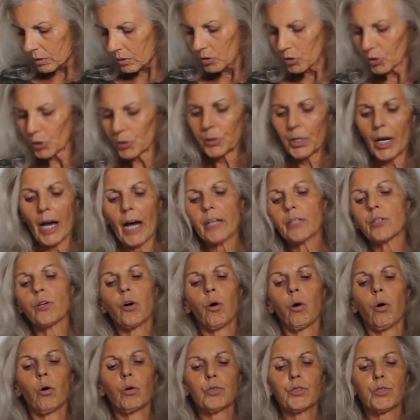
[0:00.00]
You can
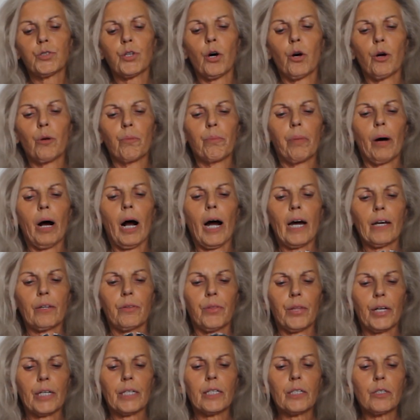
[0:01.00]
also buy
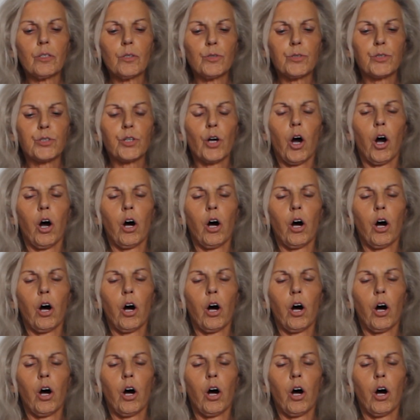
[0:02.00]
these